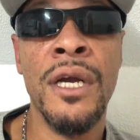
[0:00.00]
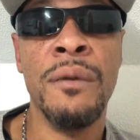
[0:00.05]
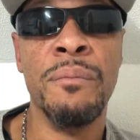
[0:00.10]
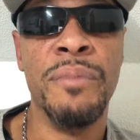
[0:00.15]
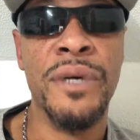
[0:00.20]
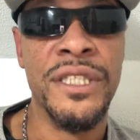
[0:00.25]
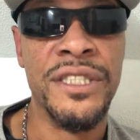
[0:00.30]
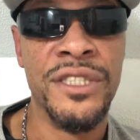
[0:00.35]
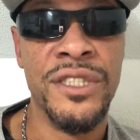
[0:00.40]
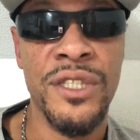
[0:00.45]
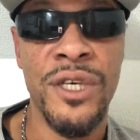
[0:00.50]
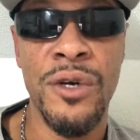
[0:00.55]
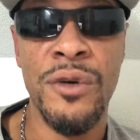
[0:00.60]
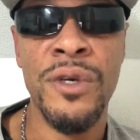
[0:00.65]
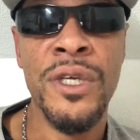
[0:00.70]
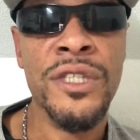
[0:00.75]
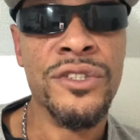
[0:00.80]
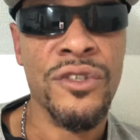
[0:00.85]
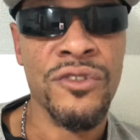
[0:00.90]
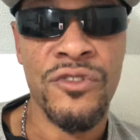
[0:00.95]
But, you know,
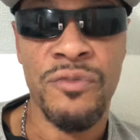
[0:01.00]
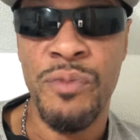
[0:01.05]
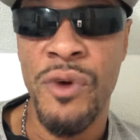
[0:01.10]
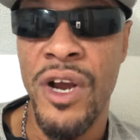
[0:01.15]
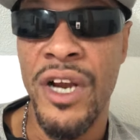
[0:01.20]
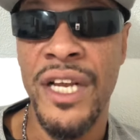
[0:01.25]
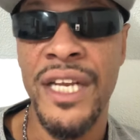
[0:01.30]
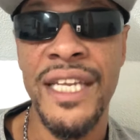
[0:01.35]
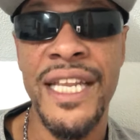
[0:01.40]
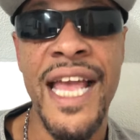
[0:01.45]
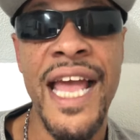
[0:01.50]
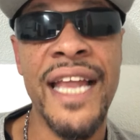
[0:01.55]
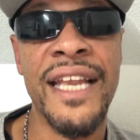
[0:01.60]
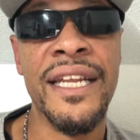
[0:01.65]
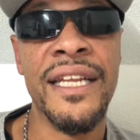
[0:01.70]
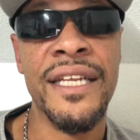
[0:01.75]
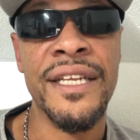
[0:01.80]
Joseph Parker landed